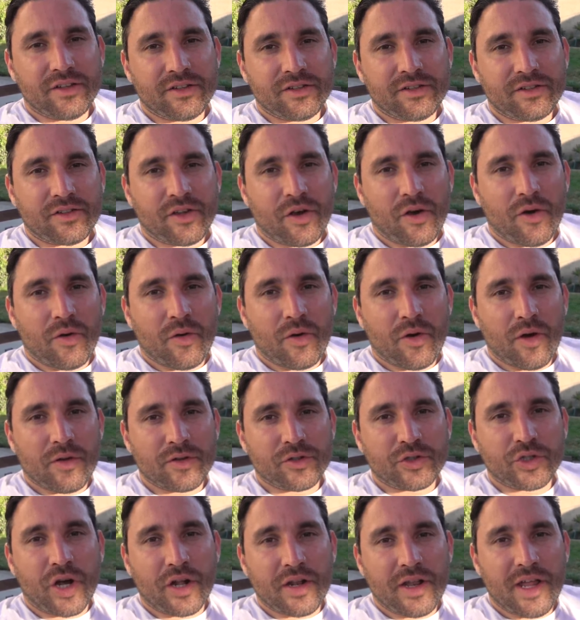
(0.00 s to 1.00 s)
So
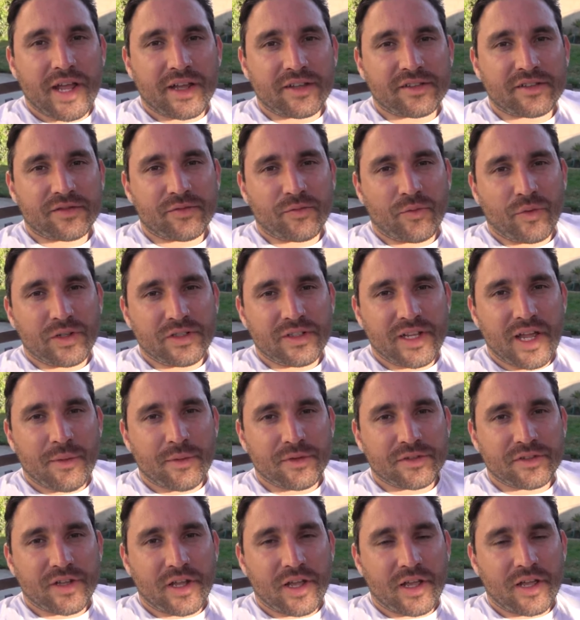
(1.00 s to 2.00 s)
John Hicks one day
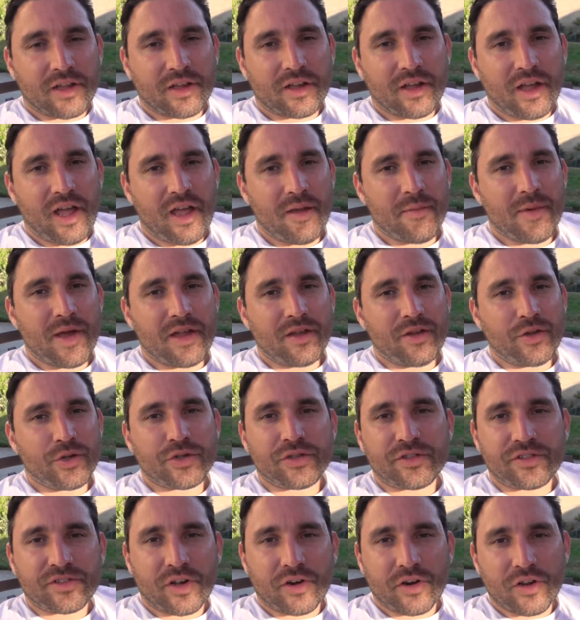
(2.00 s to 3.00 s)
was like, hey man, you
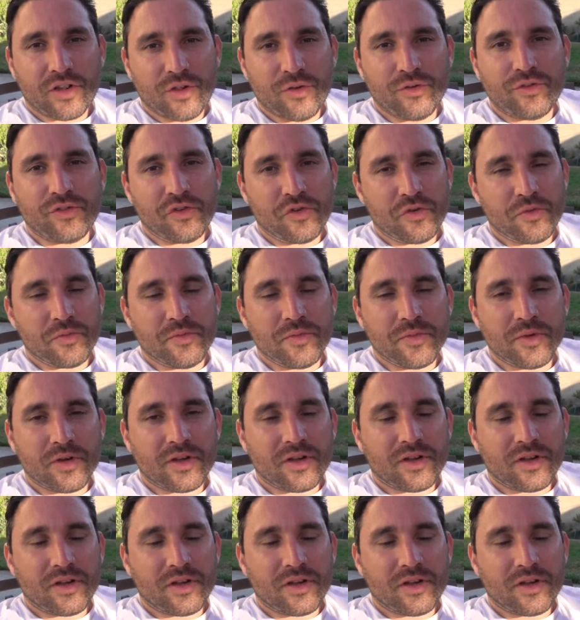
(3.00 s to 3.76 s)
should start a YouTube.